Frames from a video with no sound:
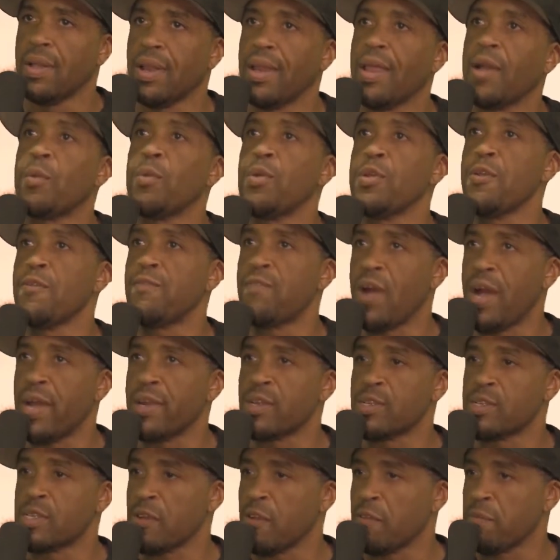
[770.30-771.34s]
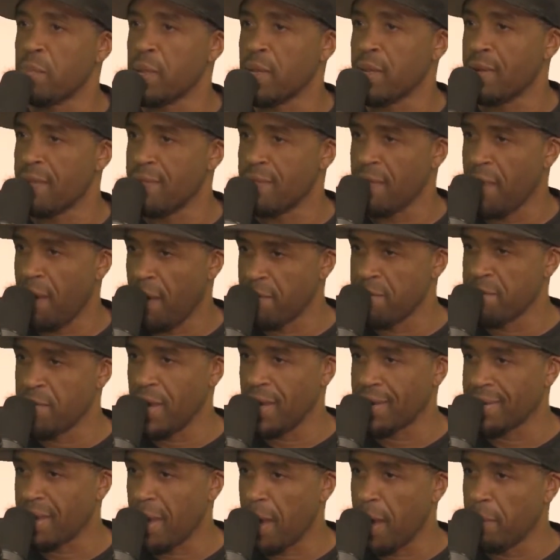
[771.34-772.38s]
like when you find yourself being a
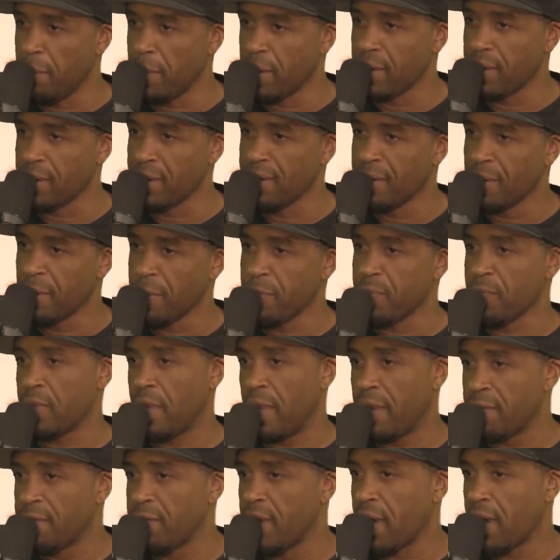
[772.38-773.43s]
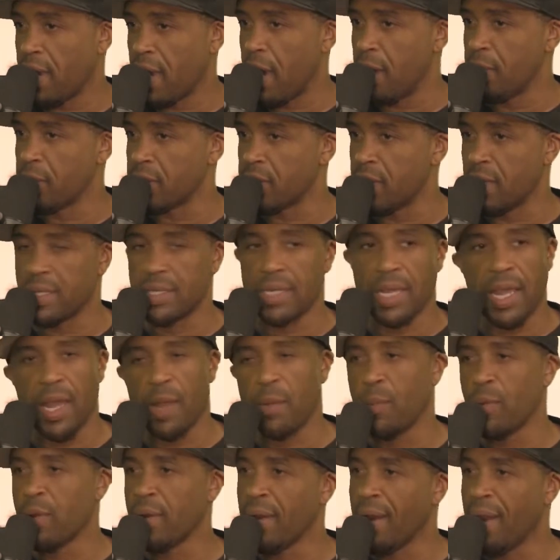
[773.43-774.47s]
vet comic, like vet comics, like,
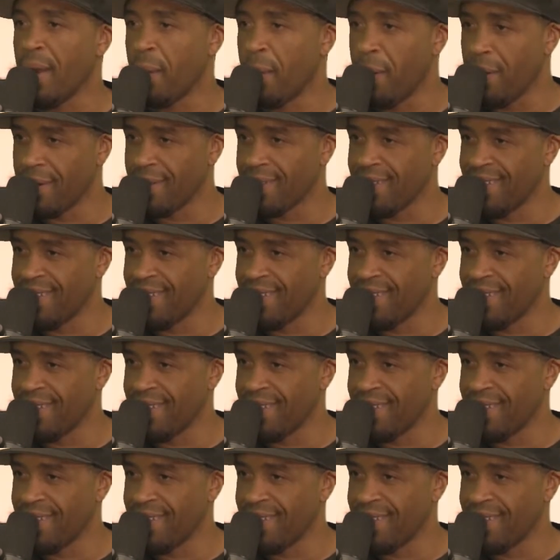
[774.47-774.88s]
damn, when did I